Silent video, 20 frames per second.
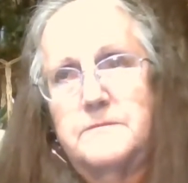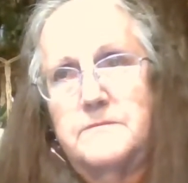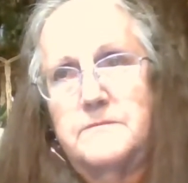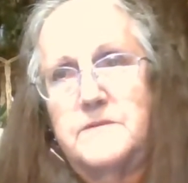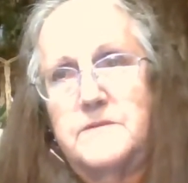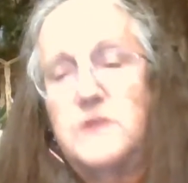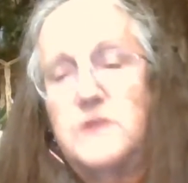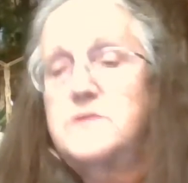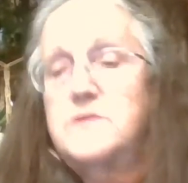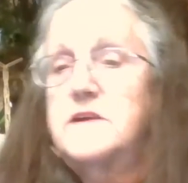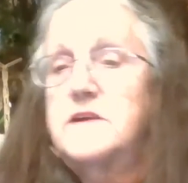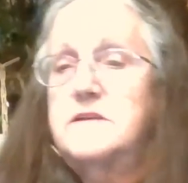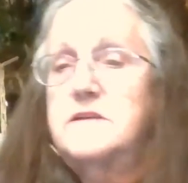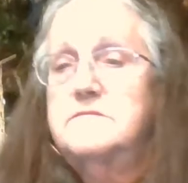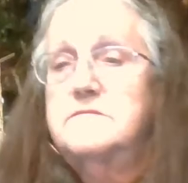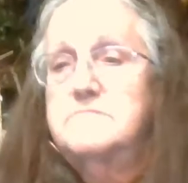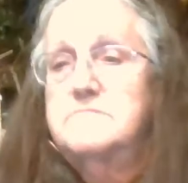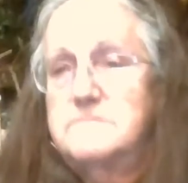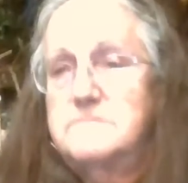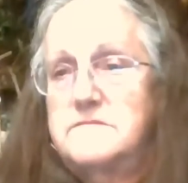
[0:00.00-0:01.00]
know that
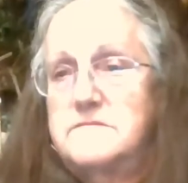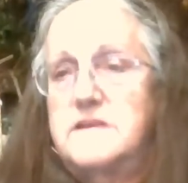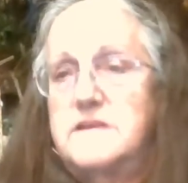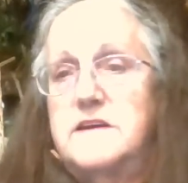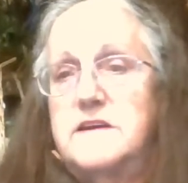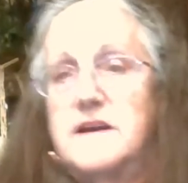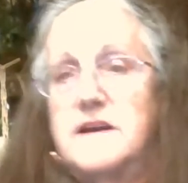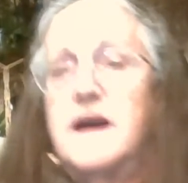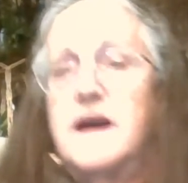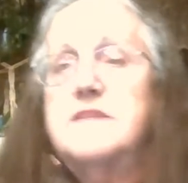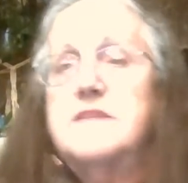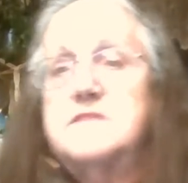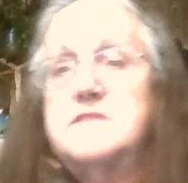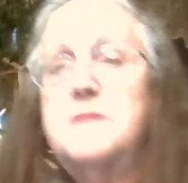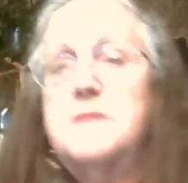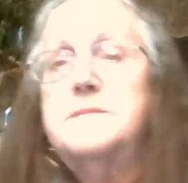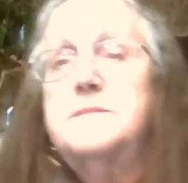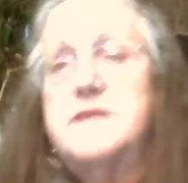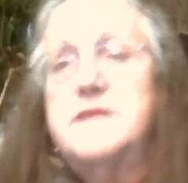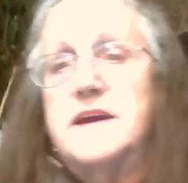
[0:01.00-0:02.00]
you got
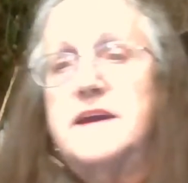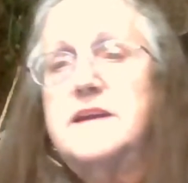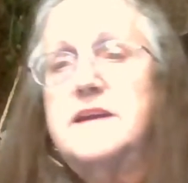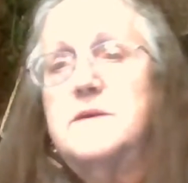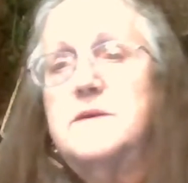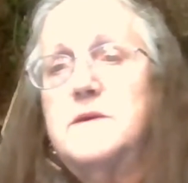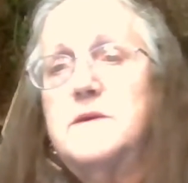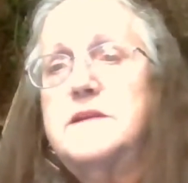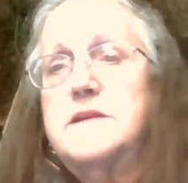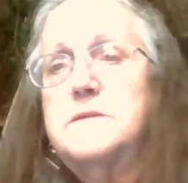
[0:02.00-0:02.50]
somebody anyway